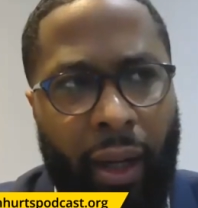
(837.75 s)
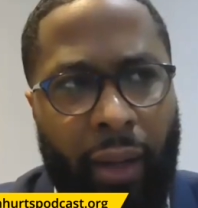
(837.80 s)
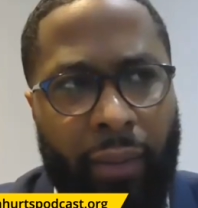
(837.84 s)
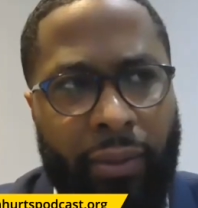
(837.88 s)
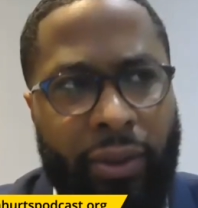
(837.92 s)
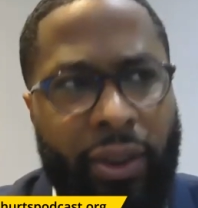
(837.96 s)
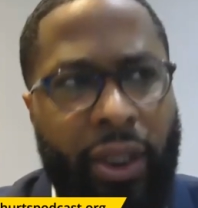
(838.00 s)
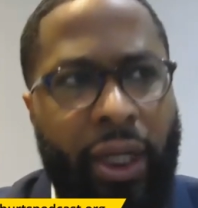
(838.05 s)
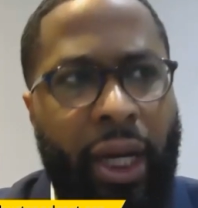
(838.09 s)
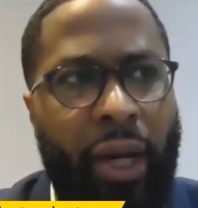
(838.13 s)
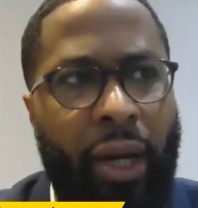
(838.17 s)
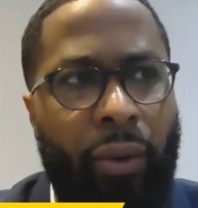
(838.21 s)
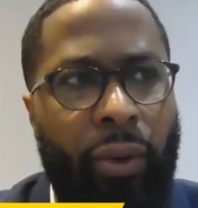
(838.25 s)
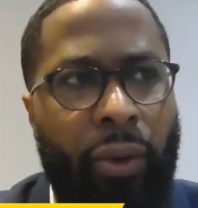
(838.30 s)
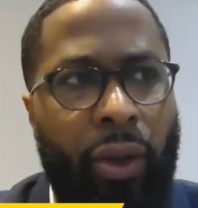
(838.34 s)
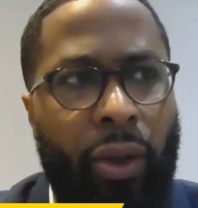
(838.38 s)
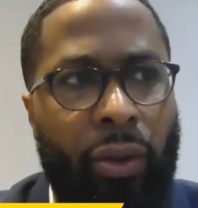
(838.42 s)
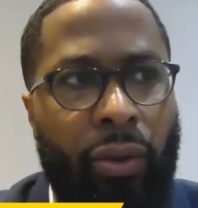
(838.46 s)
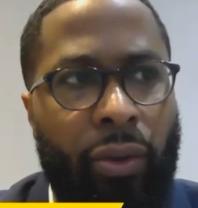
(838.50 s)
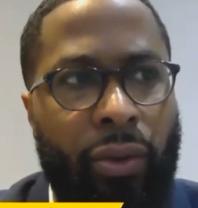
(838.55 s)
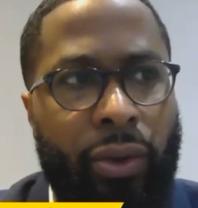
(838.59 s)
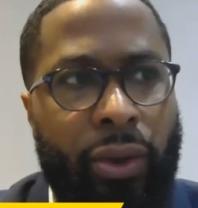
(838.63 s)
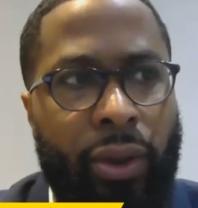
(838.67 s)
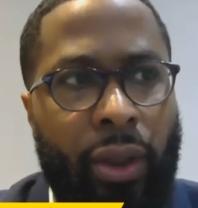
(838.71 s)

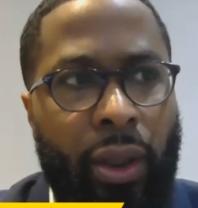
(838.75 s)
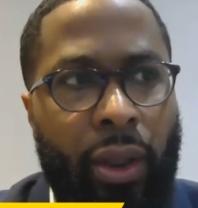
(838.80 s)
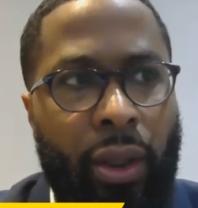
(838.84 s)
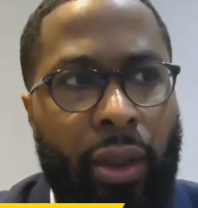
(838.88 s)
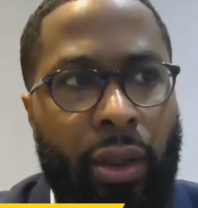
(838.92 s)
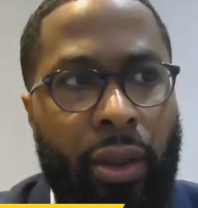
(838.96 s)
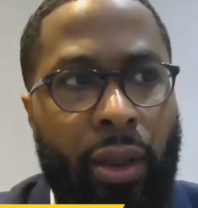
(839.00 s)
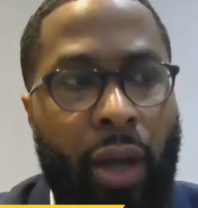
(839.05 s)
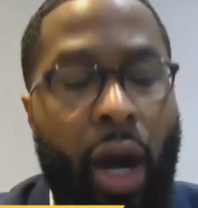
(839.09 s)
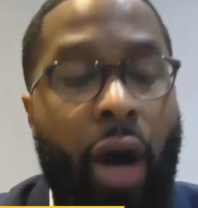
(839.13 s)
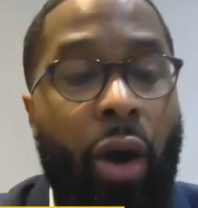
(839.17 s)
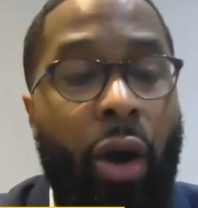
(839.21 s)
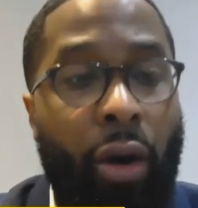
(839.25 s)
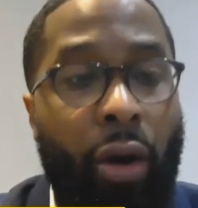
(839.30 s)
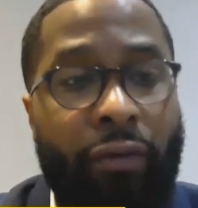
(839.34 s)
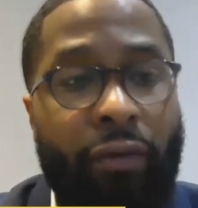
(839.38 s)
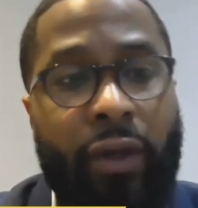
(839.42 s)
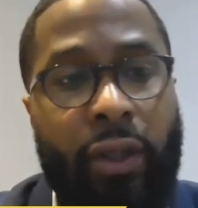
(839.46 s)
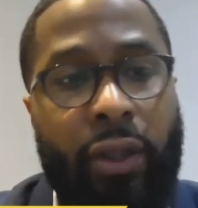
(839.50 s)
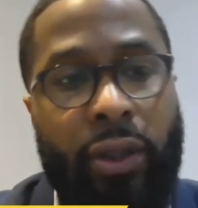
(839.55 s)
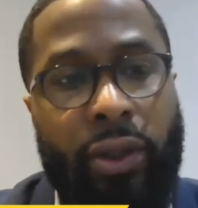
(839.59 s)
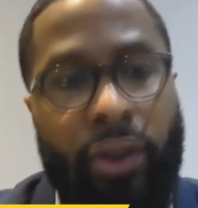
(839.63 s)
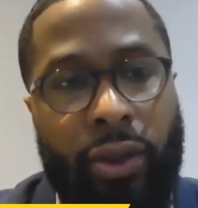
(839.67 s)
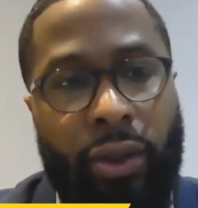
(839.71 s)
scenarios are of a
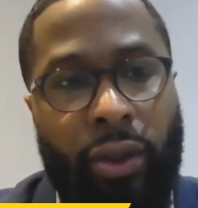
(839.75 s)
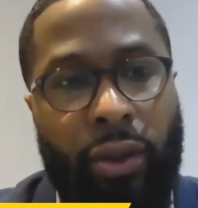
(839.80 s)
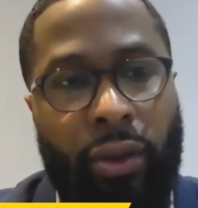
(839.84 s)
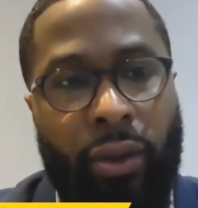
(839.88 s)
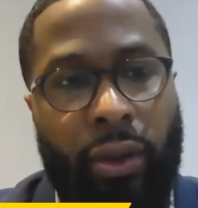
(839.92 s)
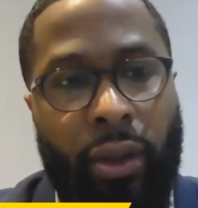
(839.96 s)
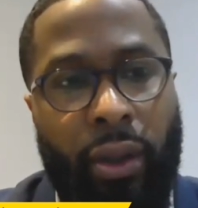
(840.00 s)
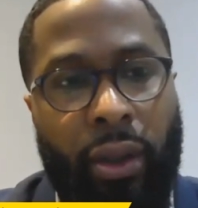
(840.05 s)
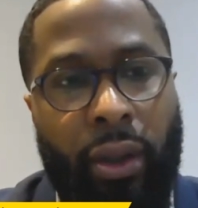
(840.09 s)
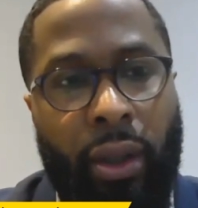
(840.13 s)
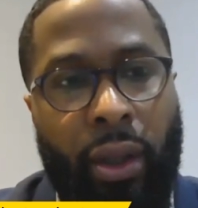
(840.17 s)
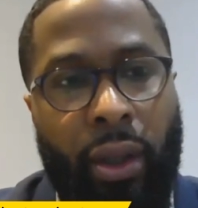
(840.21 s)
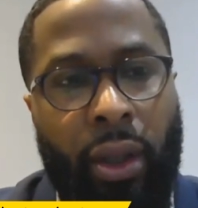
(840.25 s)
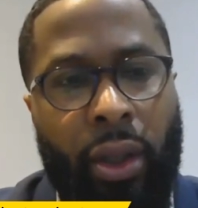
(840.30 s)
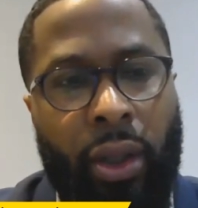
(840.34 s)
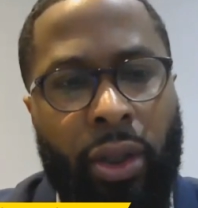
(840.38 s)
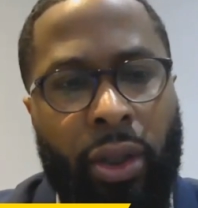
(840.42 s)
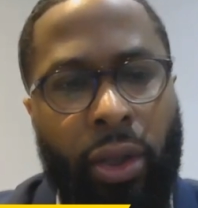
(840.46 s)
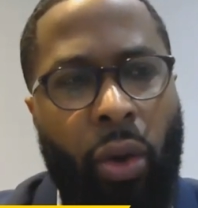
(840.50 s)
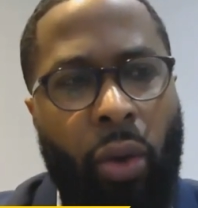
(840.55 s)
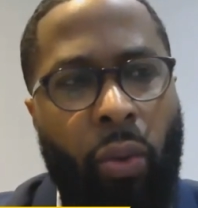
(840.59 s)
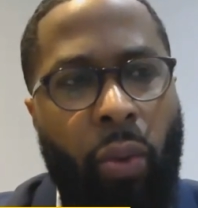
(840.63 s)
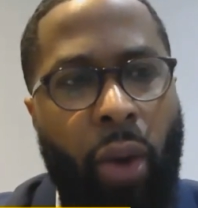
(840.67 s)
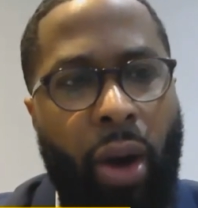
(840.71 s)
concern.
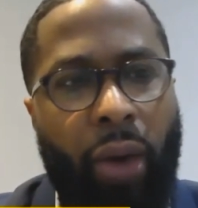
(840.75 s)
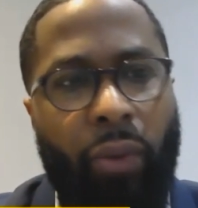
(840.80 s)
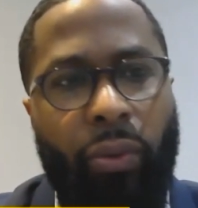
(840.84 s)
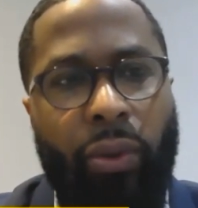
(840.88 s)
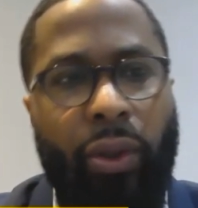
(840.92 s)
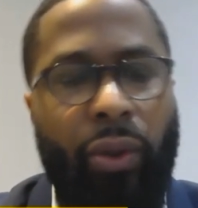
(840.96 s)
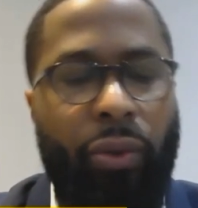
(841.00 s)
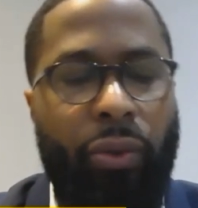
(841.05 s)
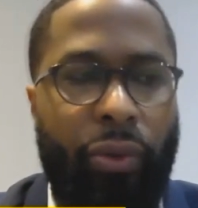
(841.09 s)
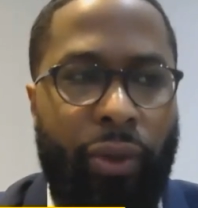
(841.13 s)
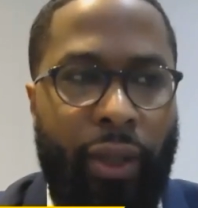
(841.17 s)
So what would you